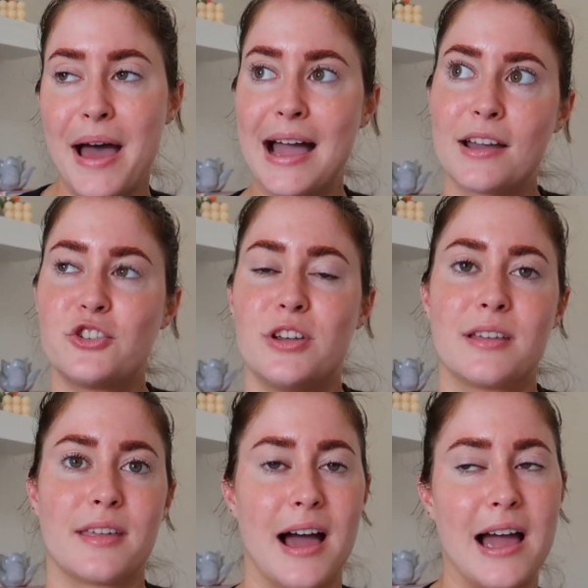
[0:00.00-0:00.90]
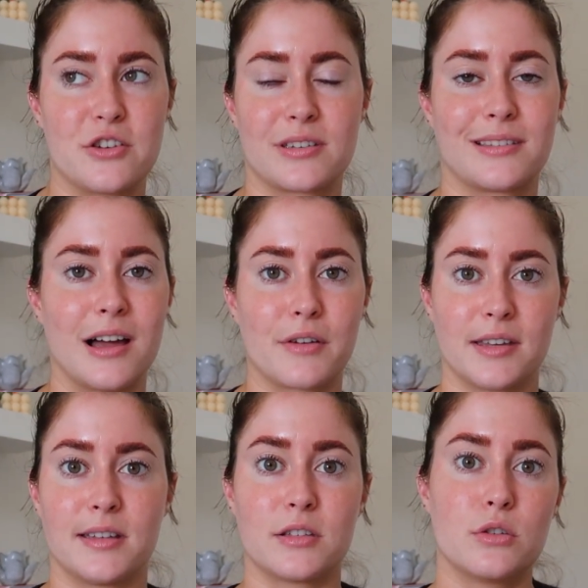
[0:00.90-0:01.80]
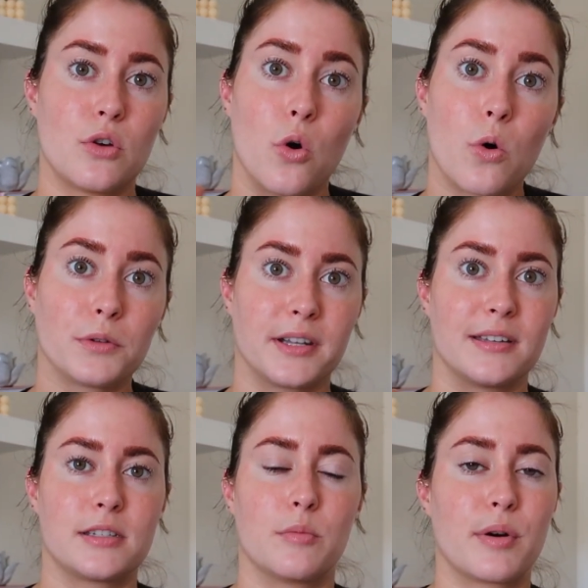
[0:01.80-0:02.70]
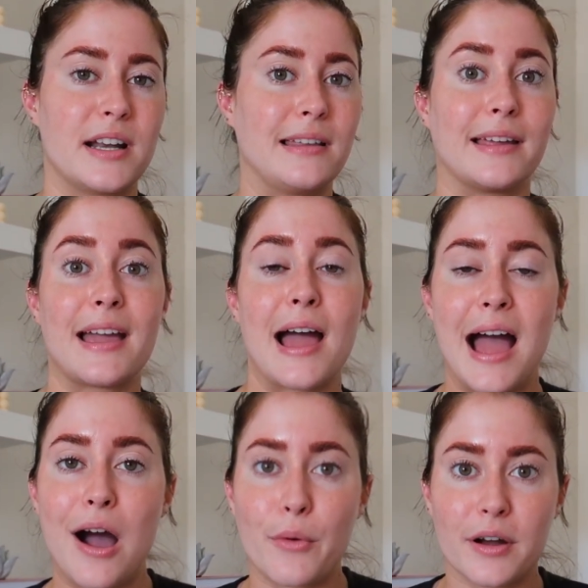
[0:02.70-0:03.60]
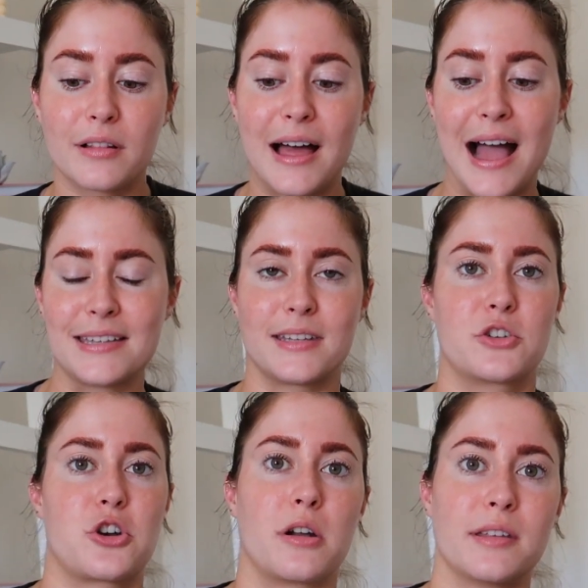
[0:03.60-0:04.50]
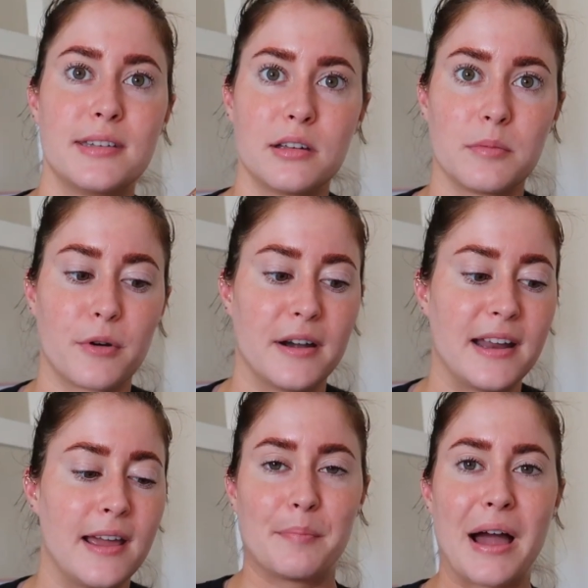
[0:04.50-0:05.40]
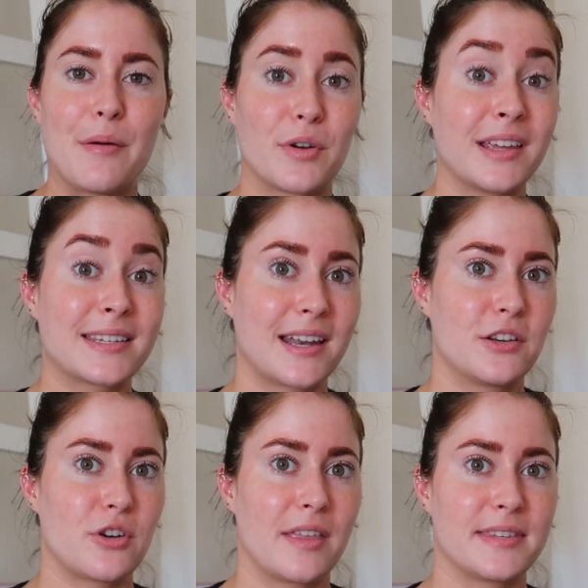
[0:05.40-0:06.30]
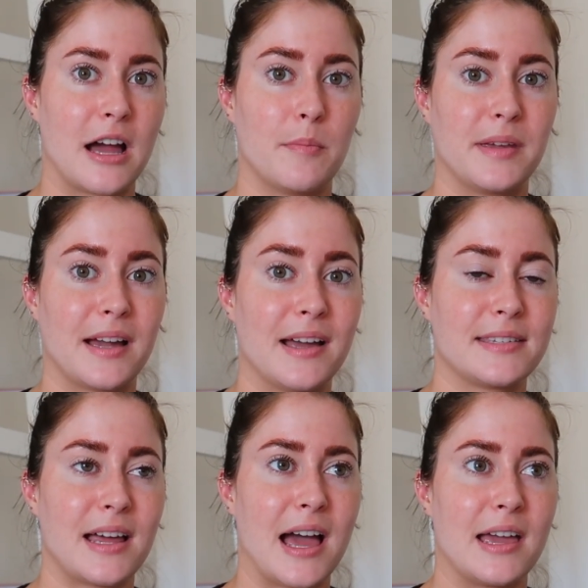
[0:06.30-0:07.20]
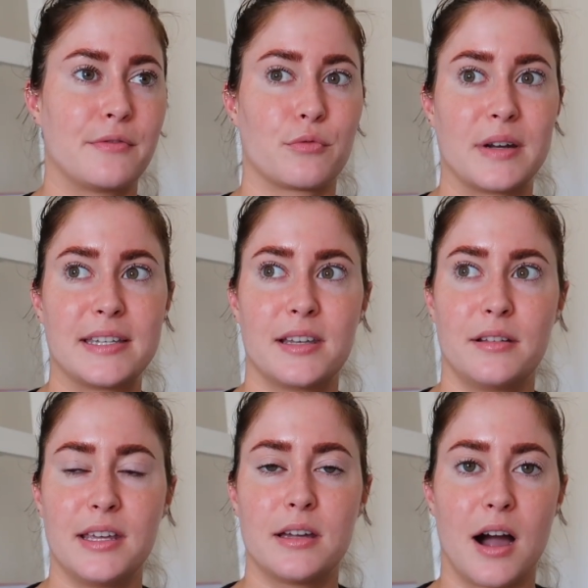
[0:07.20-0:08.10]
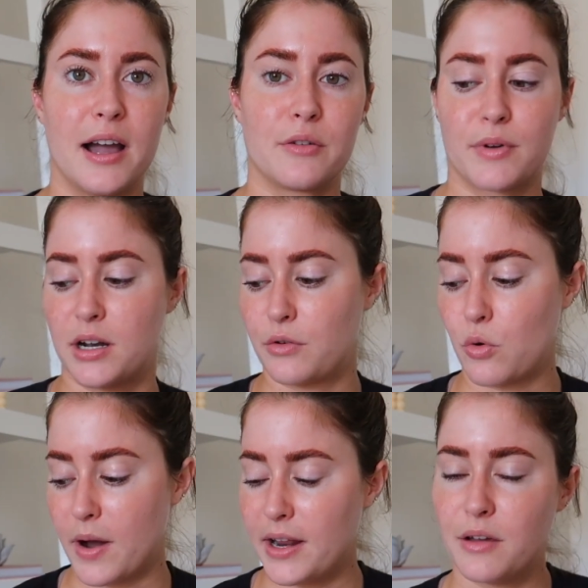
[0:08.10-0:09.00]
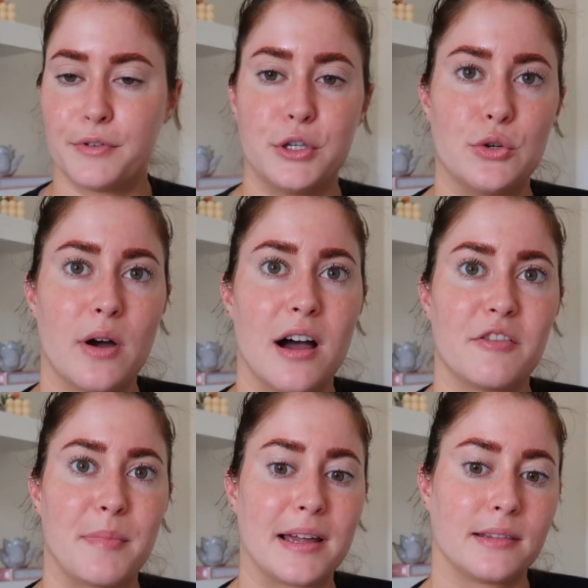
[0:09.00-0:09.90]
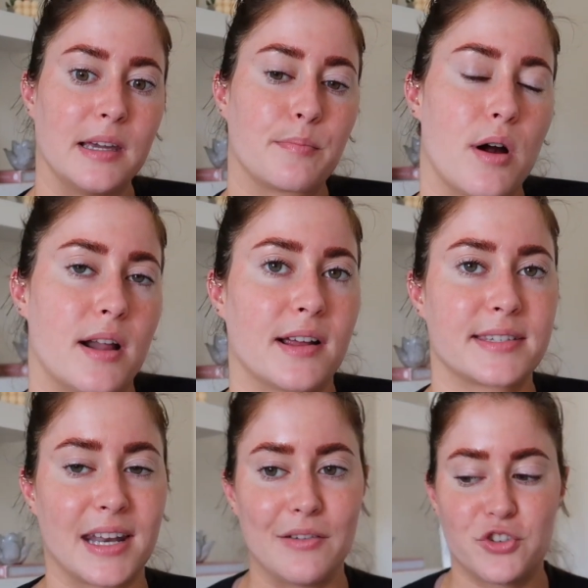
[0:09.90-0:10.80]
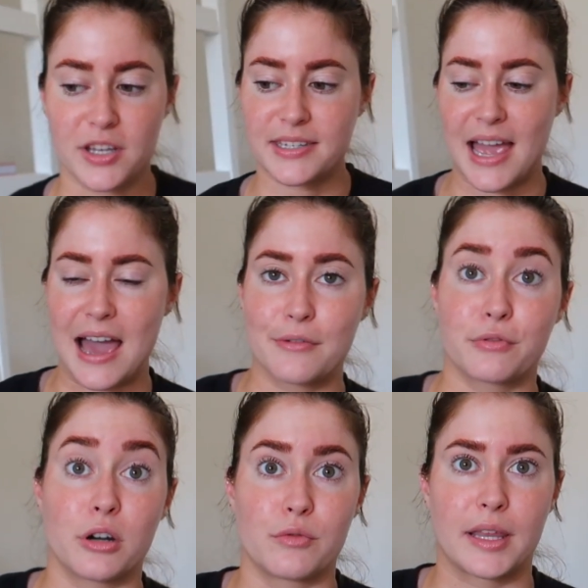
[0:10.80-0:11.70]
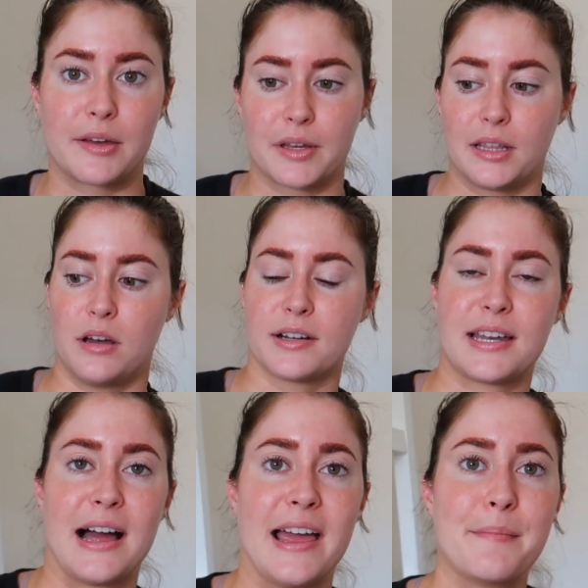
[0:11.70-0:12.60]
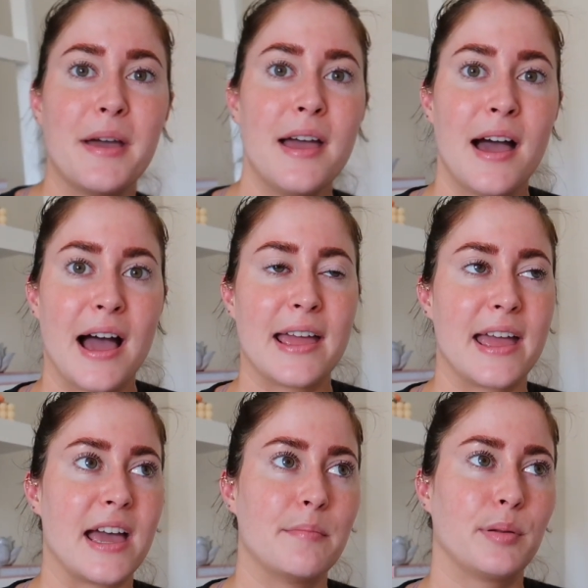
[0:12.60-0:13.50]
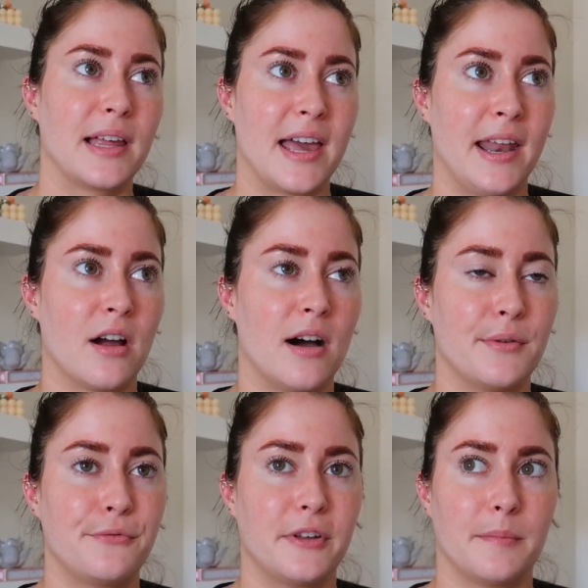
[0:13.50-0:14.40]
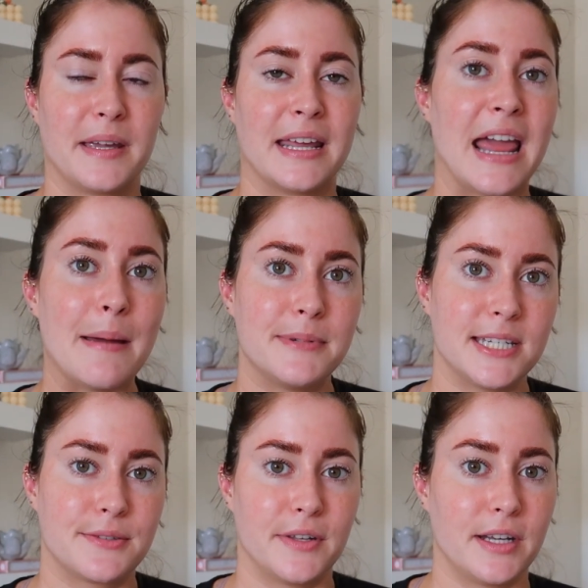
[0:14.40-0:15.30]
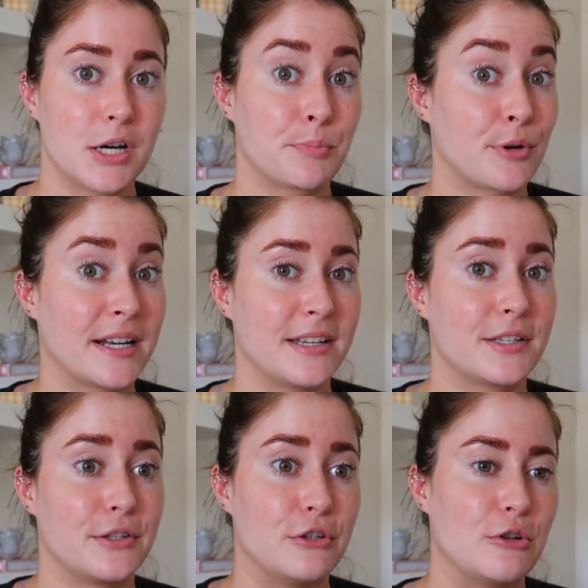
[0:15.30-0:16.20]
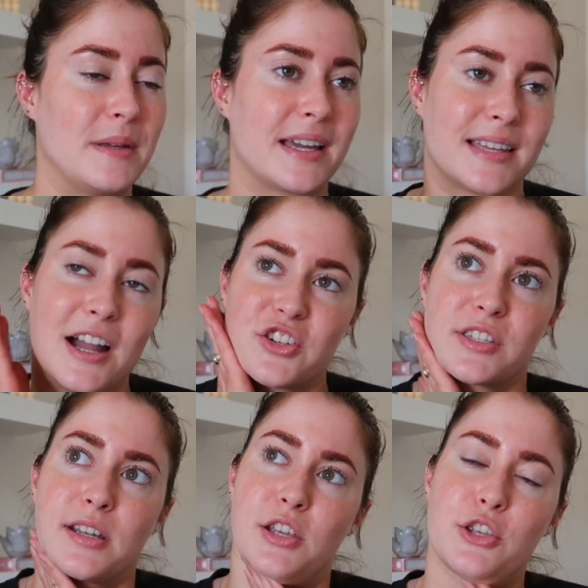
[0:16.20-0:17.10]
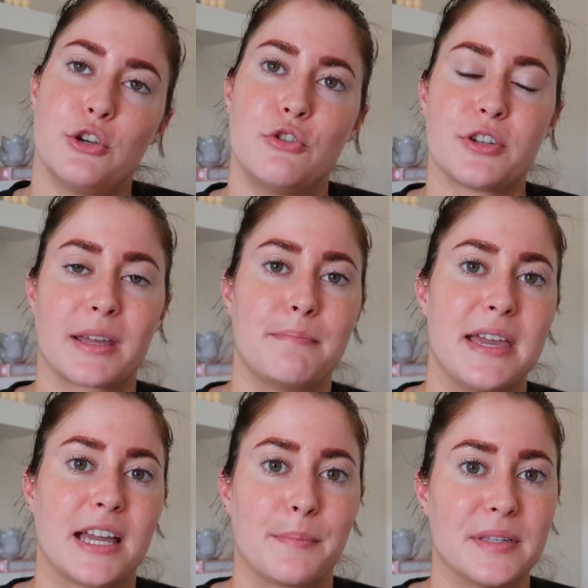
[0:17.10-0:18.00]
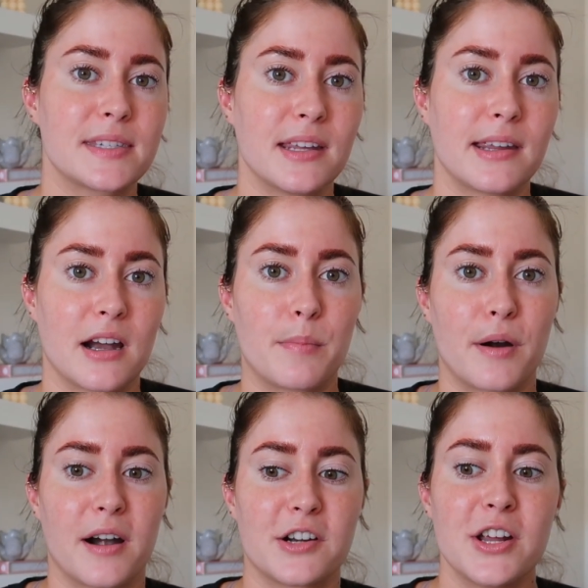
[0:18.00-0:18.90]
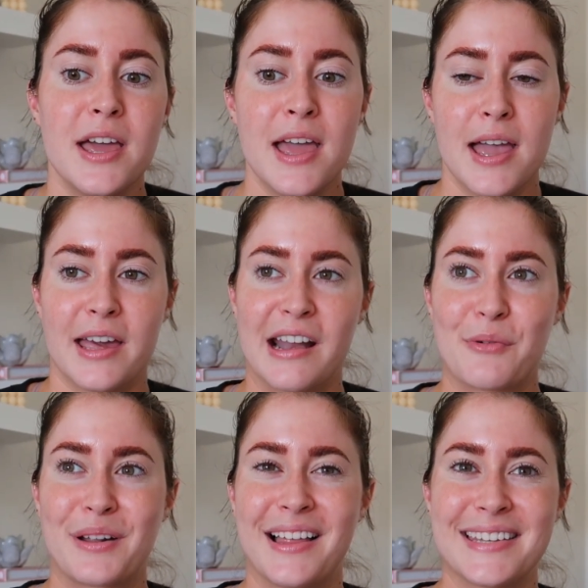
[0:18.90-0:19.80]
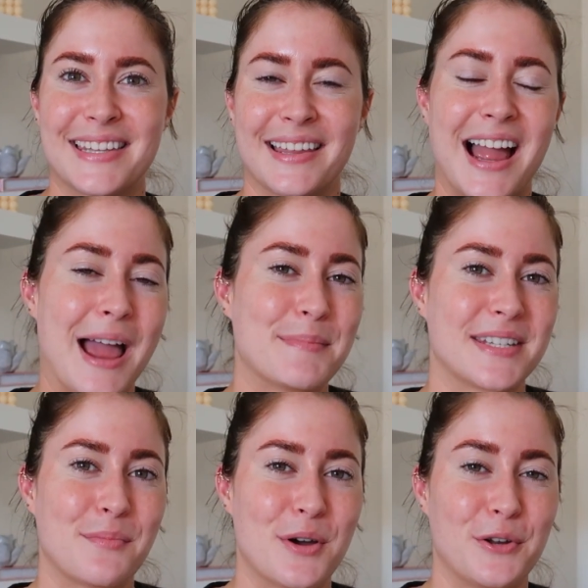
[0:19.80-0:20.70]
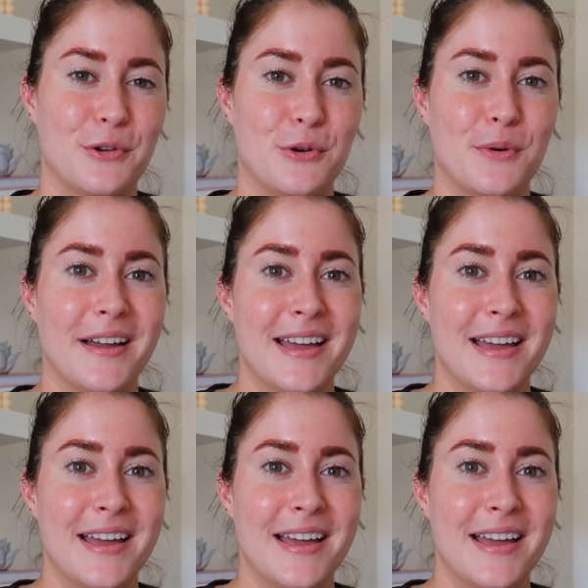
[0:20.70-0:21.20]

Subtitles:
packaging that I just love because it's gold and it's so pretty, like Hourglass, like Charlotte Tilbury. But I'm really excited to try this out because I've recently gotten rid of quite a few of my lip products that I've just had for a really long time. I am planning on filming an empties video pretty soon because I just did a huge like makeup and skincare purge, and I realized that like I'm someone who